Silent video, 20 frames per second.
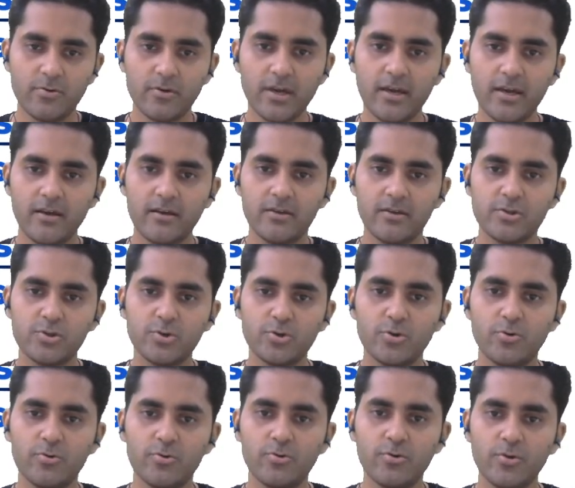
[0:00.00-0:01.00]
Okay,
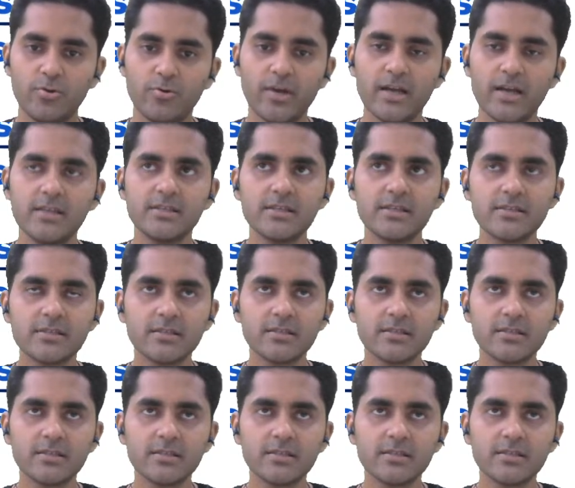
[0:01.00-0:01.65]
so you can just